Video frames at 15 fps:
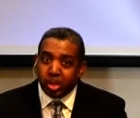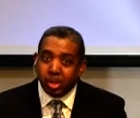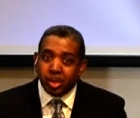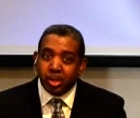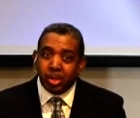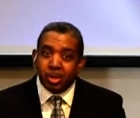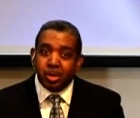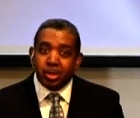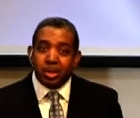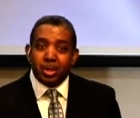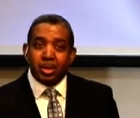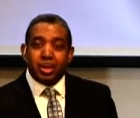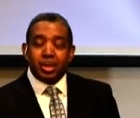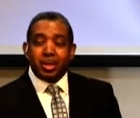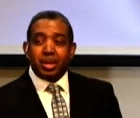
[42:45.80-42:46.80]

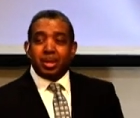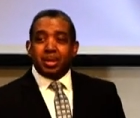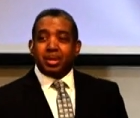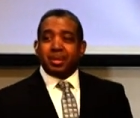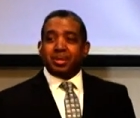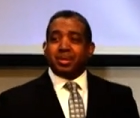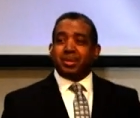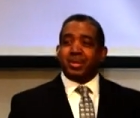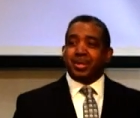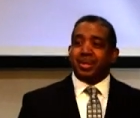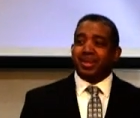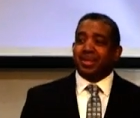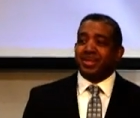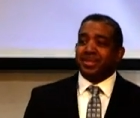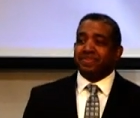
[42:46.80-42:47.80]
Nobody speaks.